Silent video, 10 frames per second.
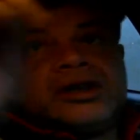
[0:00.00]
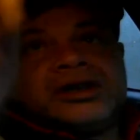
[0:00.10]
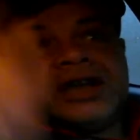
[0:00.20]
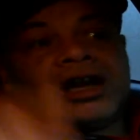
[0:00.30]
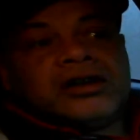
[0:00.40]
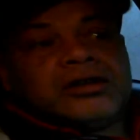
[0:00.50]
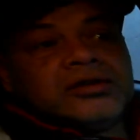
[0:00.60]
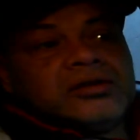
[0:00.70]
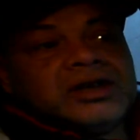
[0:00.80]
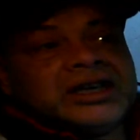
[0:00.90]
They are not
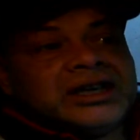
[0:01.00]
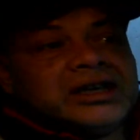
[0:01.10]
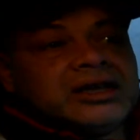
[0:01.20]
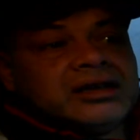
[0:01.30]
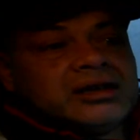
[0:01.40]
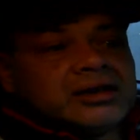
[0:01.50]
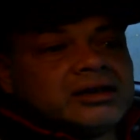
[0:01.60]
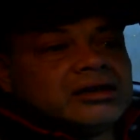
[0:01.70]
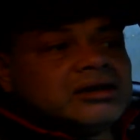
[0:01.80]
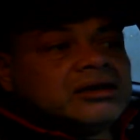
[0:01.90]
only
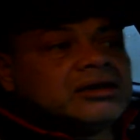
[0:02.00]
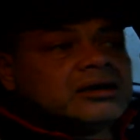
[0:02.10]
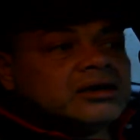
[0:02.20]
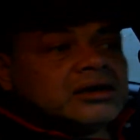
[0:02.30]
creating uh,